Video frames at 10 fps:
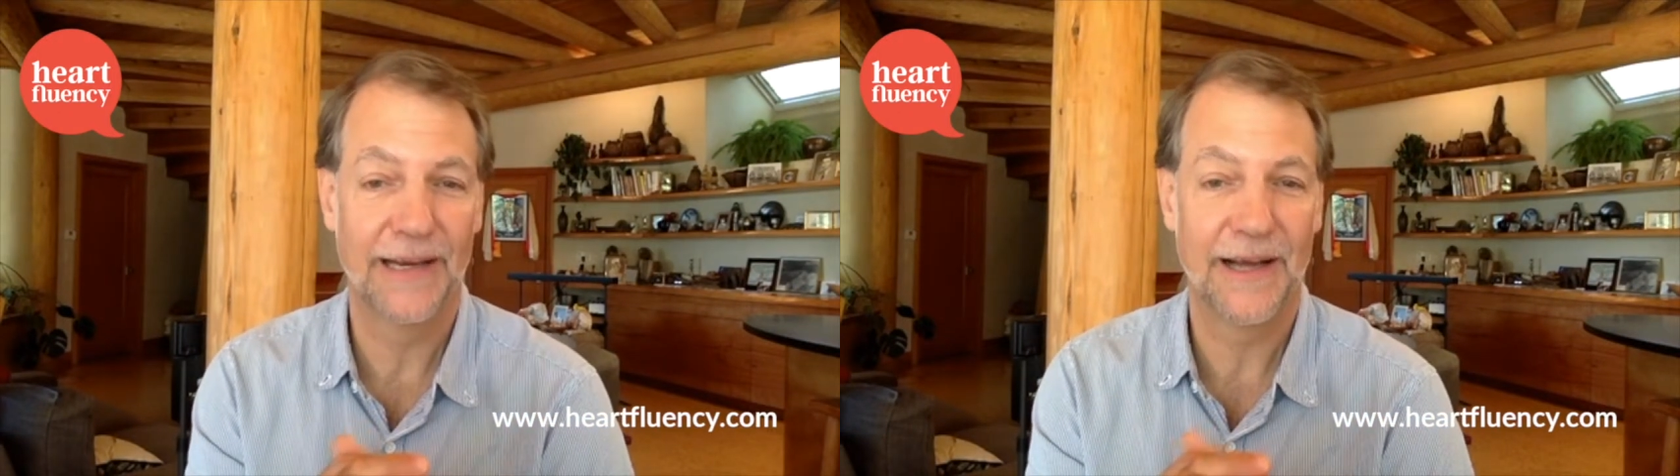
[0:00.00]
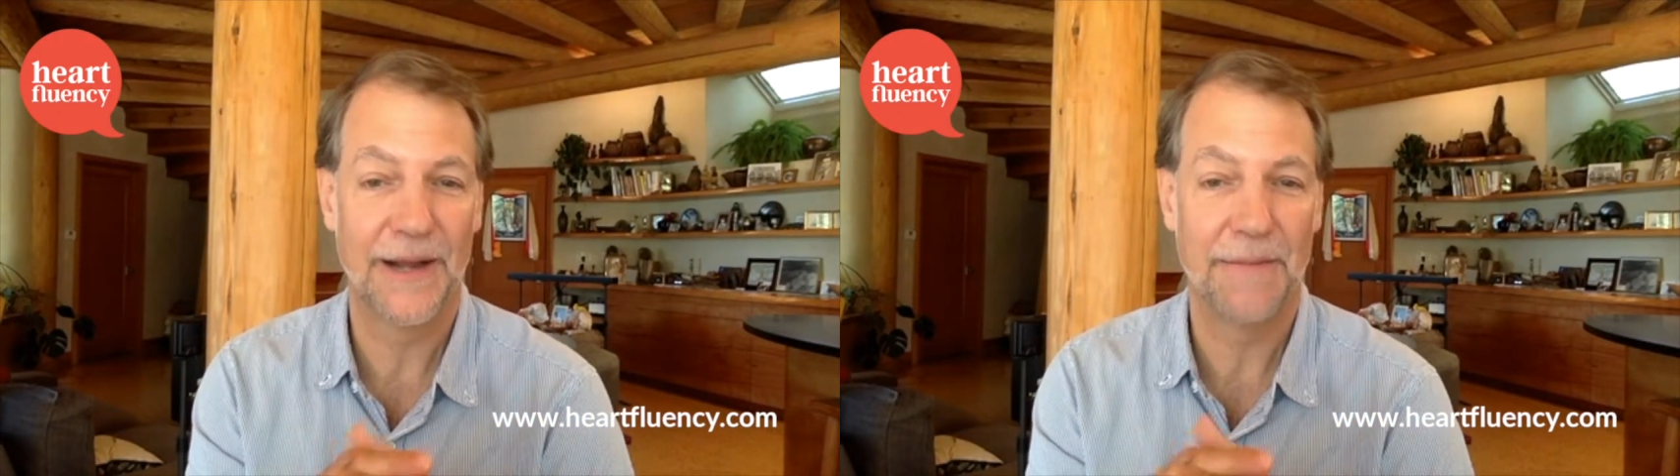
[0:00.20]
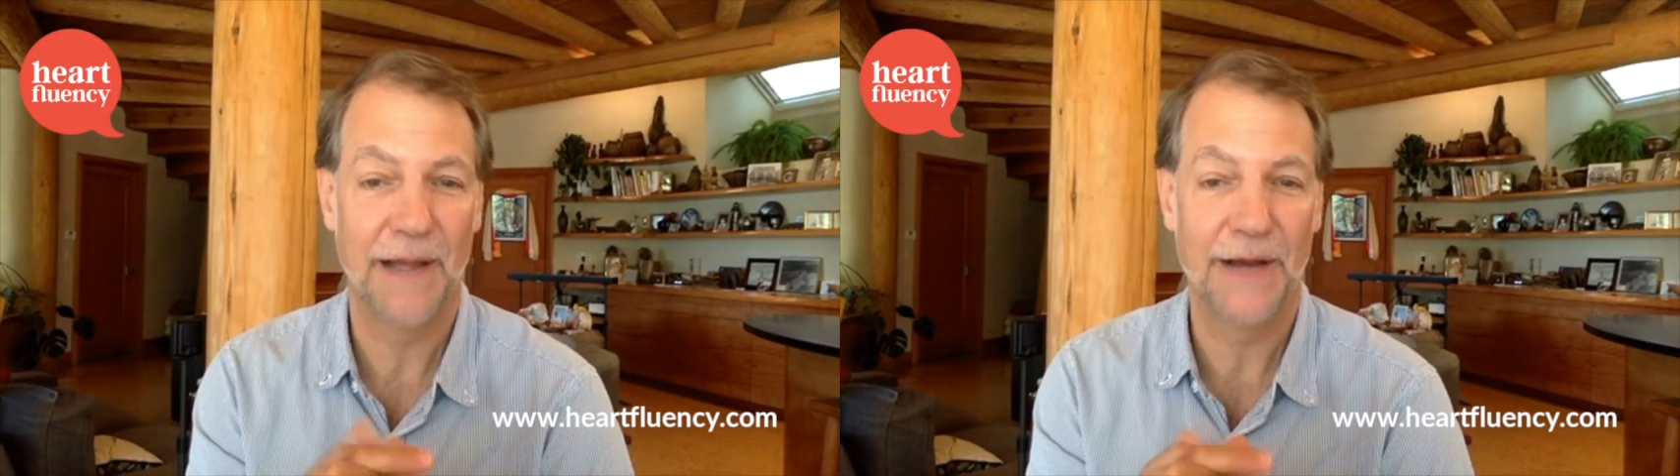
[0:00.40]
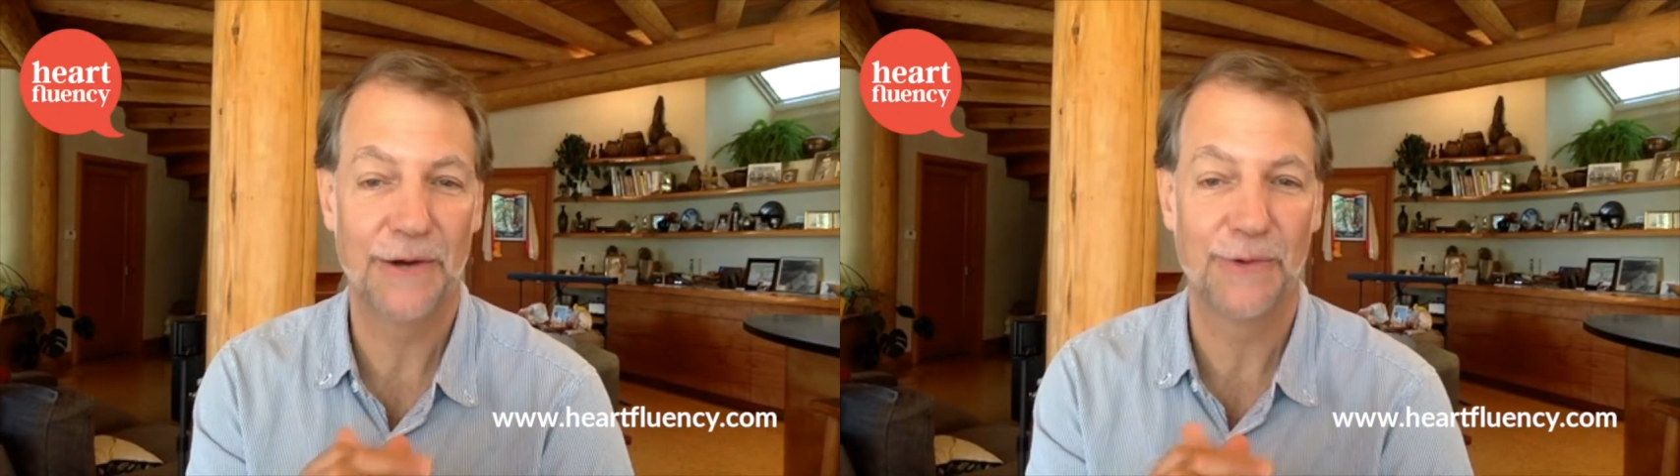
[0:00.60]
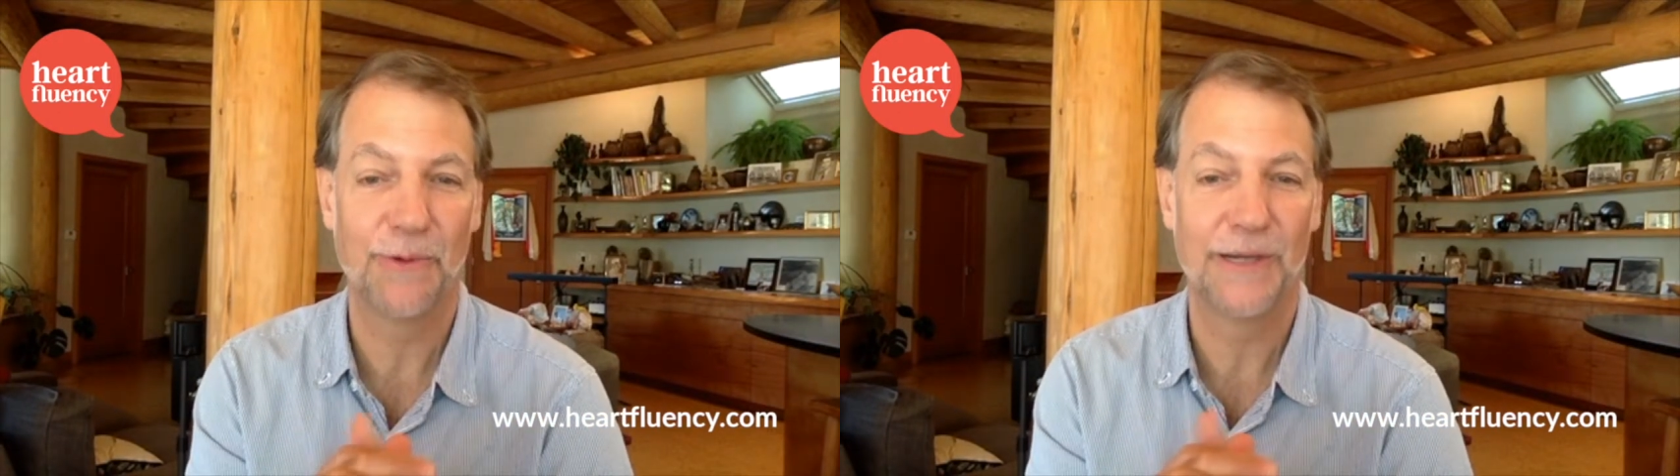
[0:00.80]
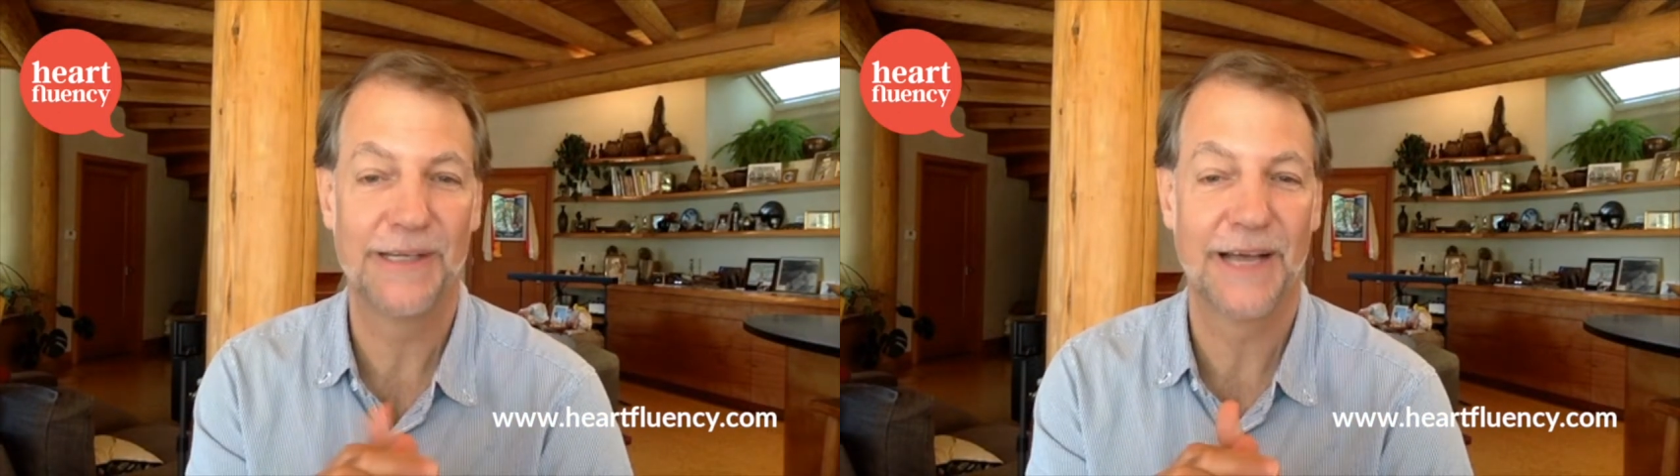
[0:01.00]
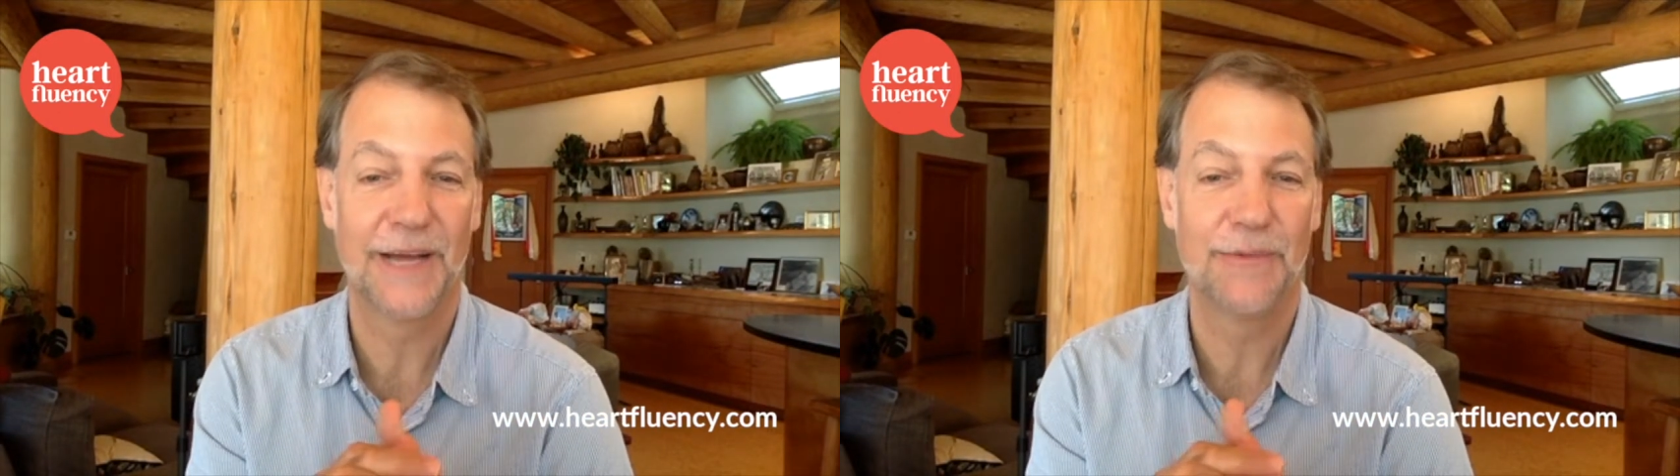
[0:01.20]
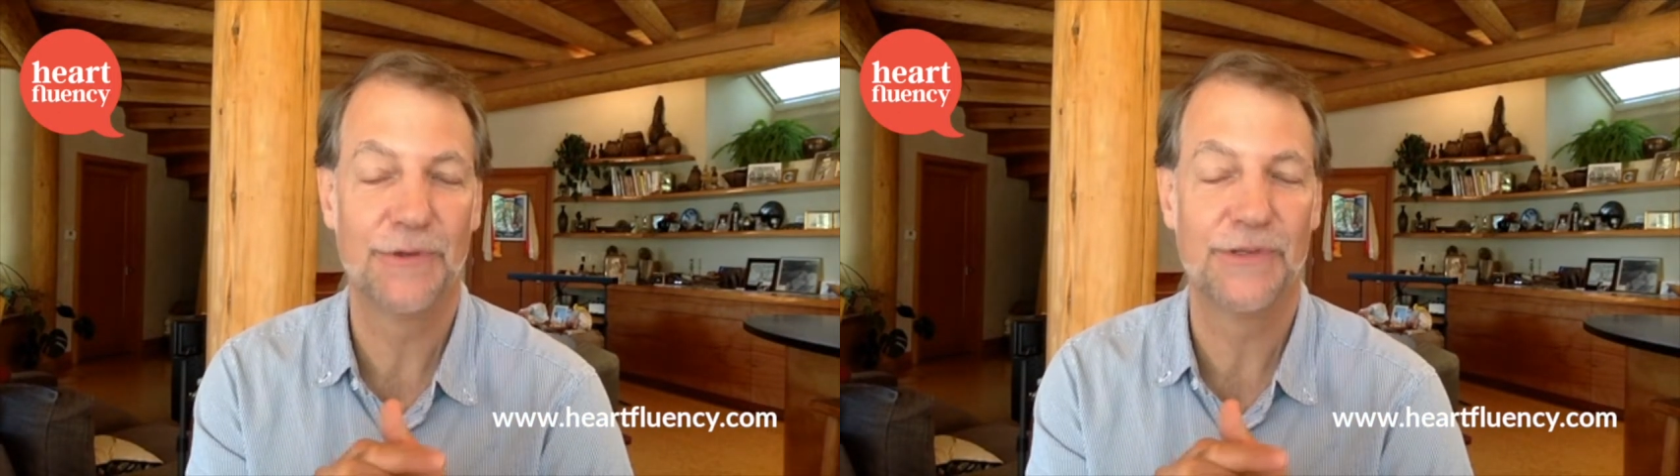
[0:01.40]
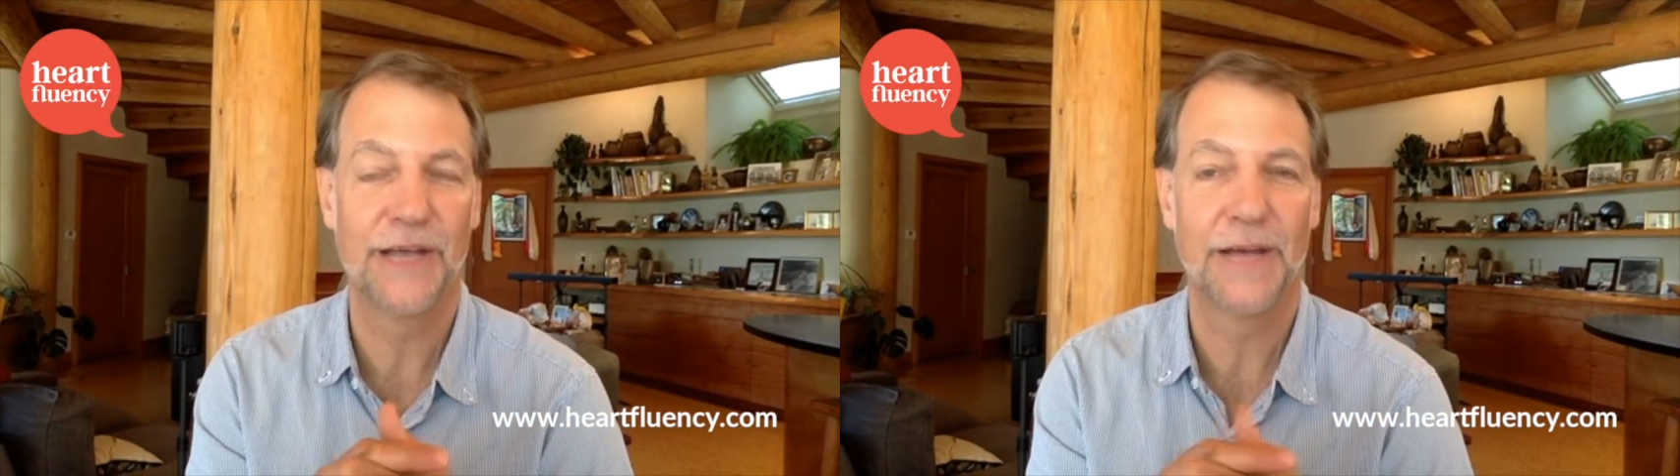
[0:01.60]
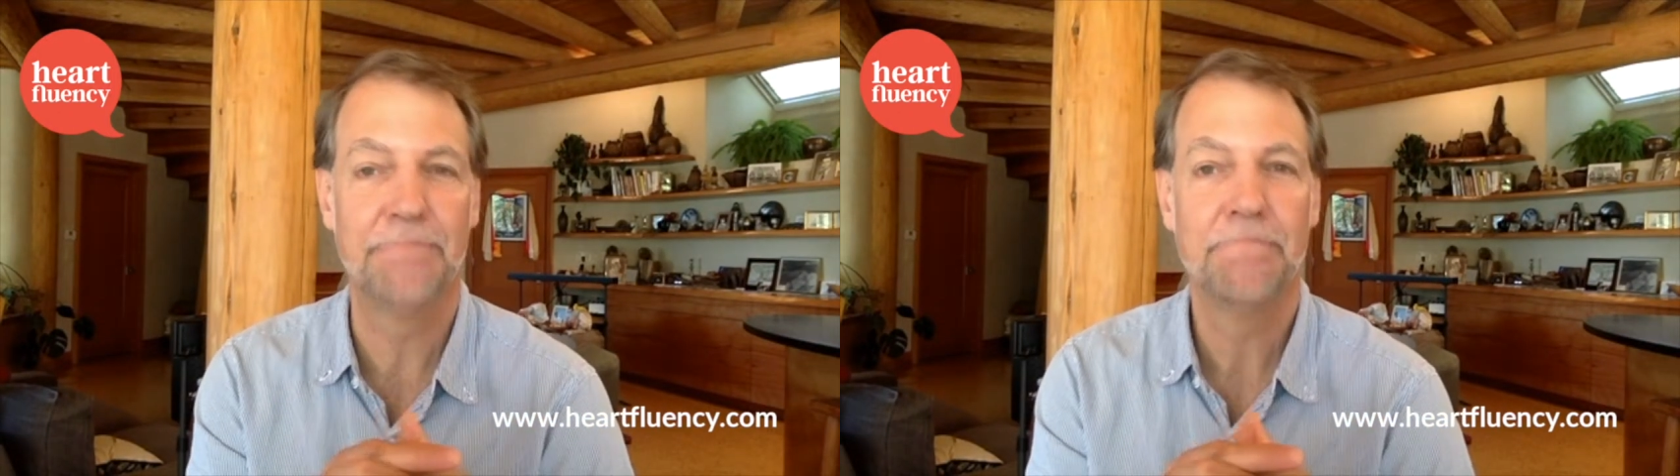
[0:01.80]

I heard one time who said,